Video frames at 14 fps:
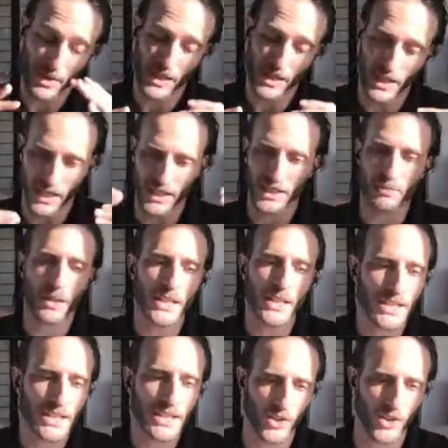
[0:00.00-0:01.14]
in
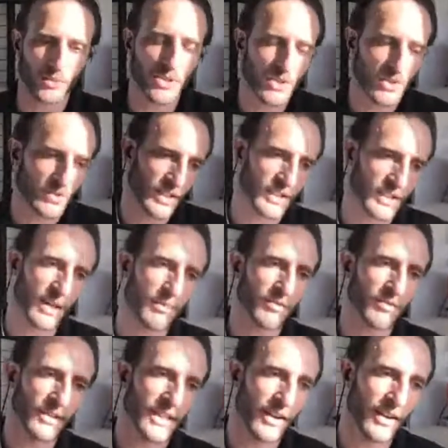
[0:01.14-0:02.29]
explicit terms, in some
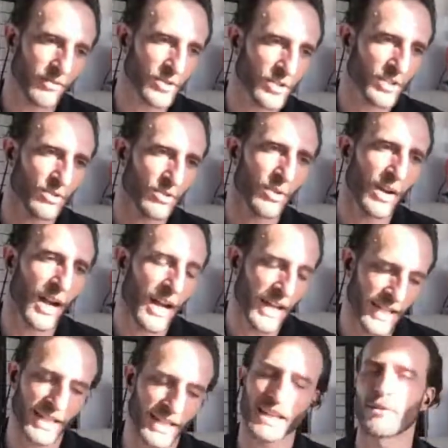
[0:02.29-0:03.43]
of his efforts
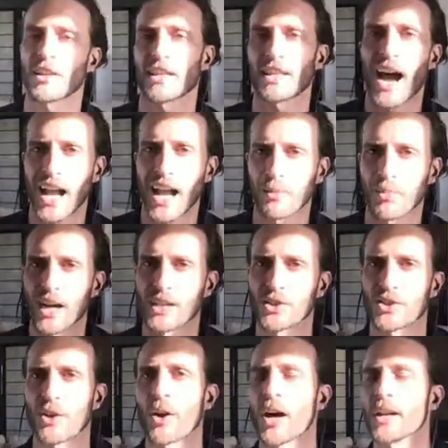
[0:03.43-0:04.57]
with the ALBA
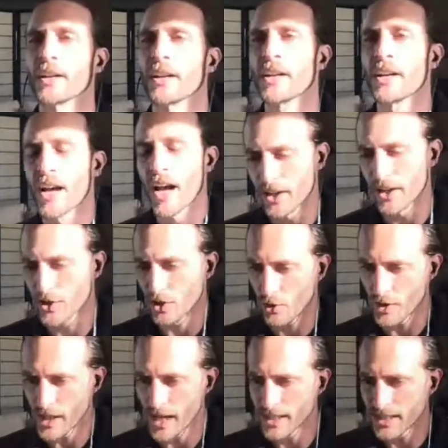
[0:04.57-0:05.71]
and so on, to
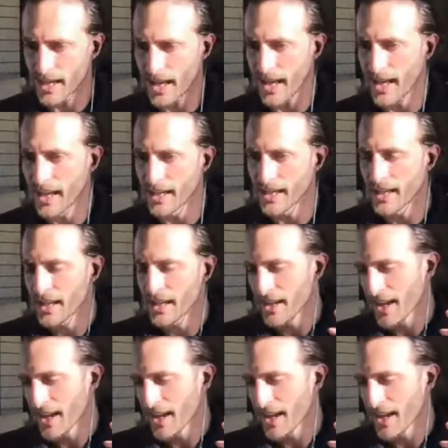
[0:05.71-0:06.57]
create a